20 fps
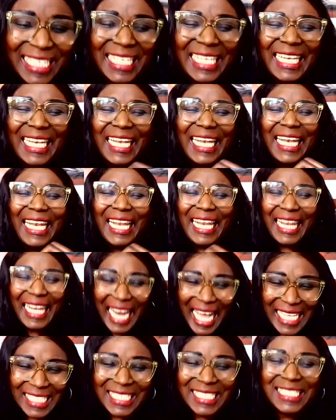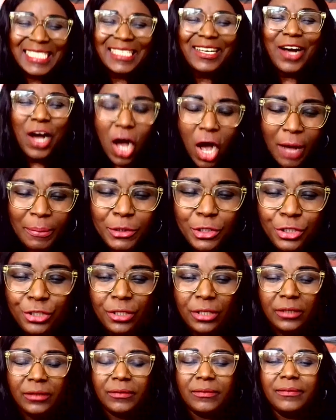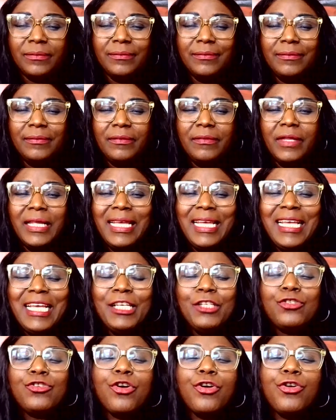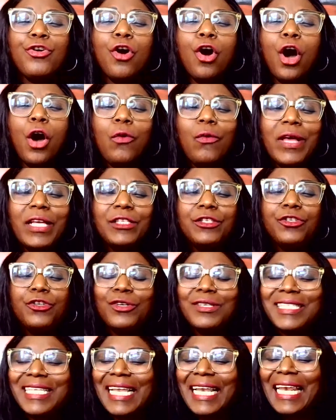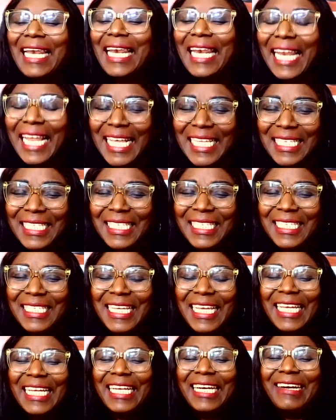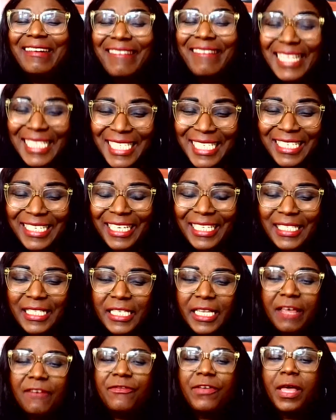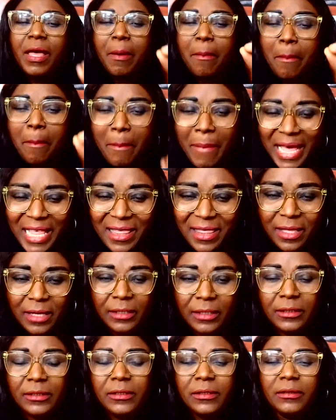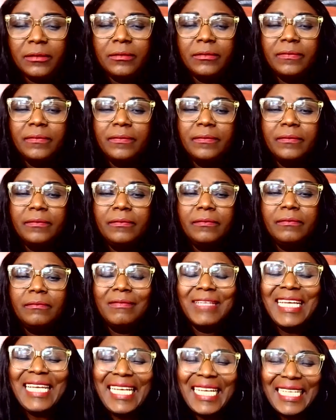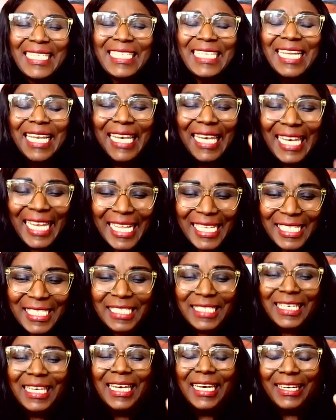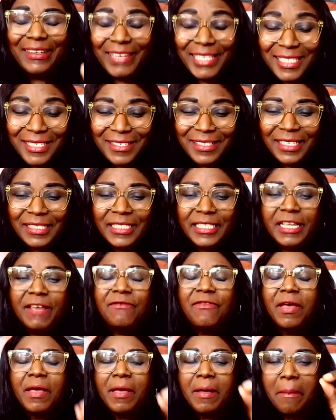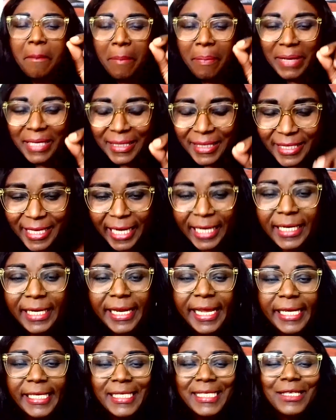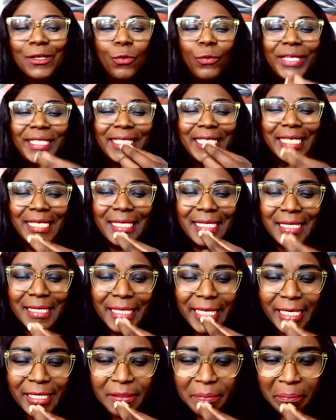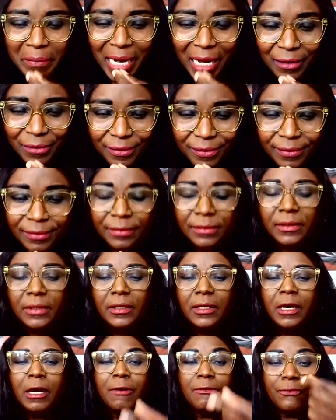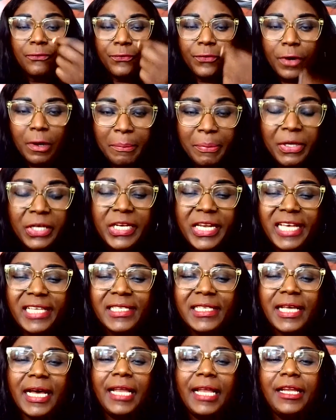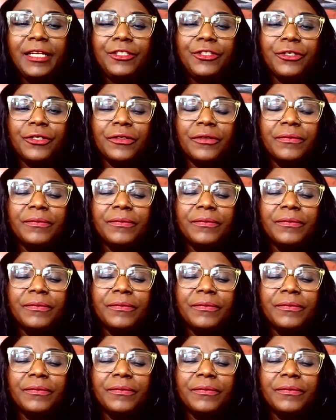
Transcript: last option. So you always use the least restrictive method. The least restrictive techniques, which is this mouth, verbal de-escalation.